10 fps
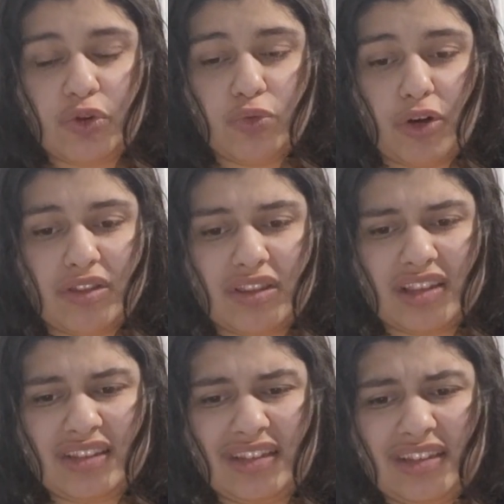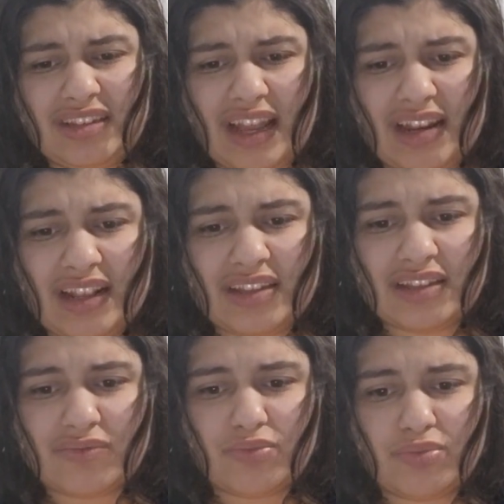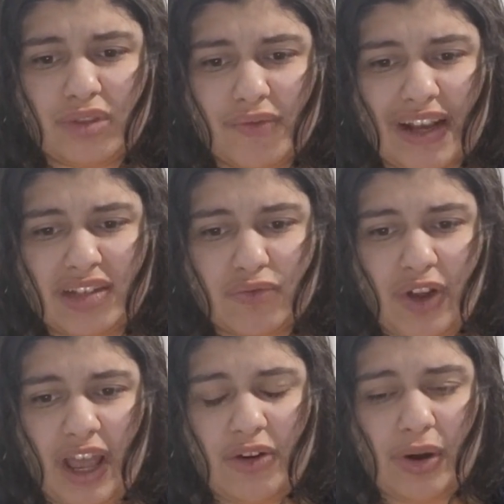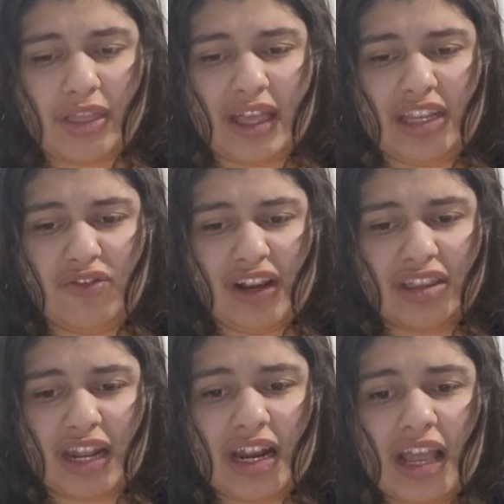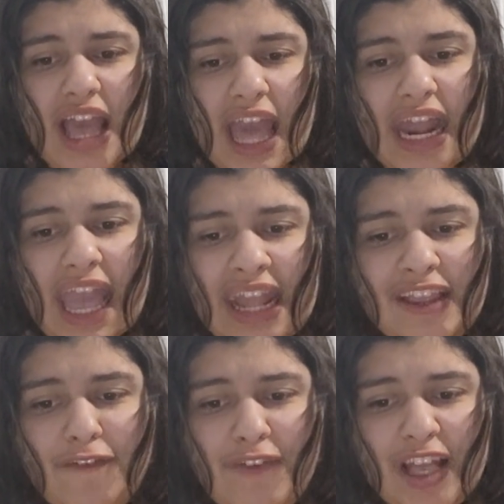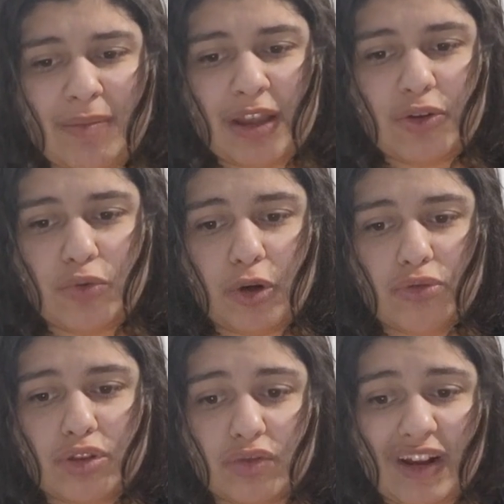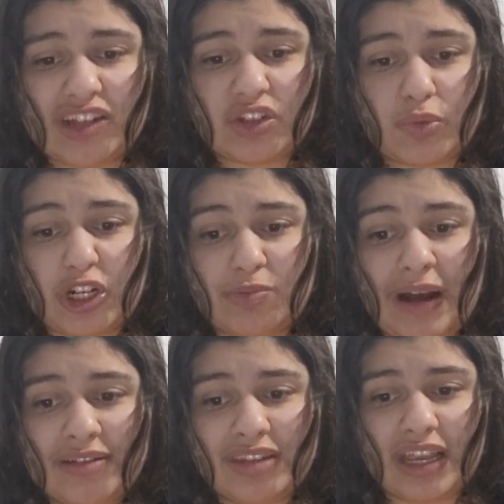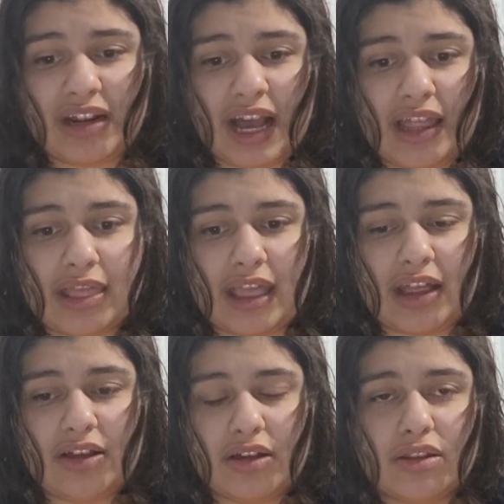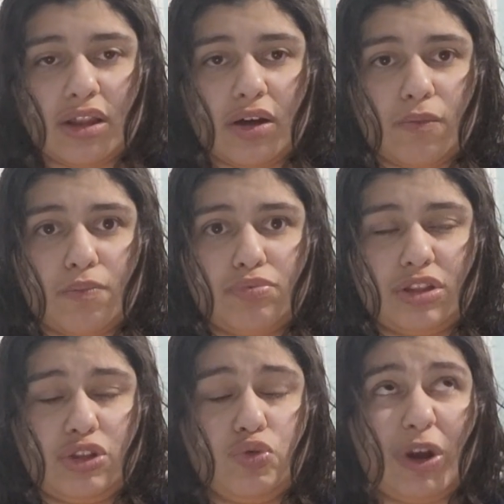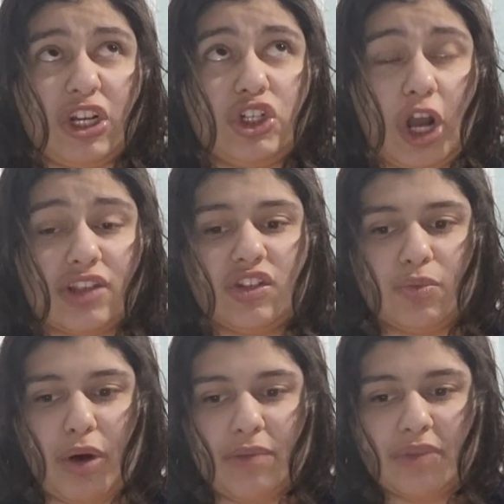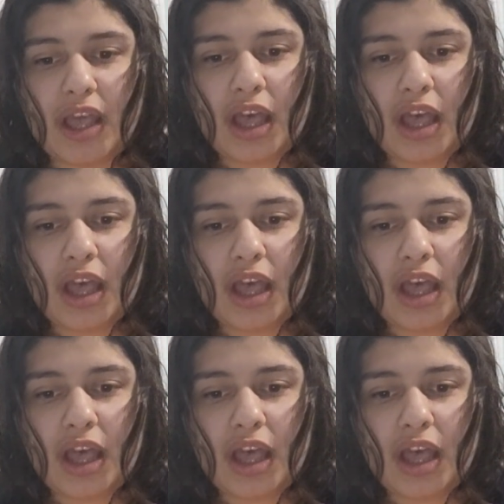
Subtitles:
who wrote Disney's Descendants, The Rise of Red, or I think he directed it, and Andy Fickman, who wrote The Race to Witch Mountain, I think the Dwayne Johnson one,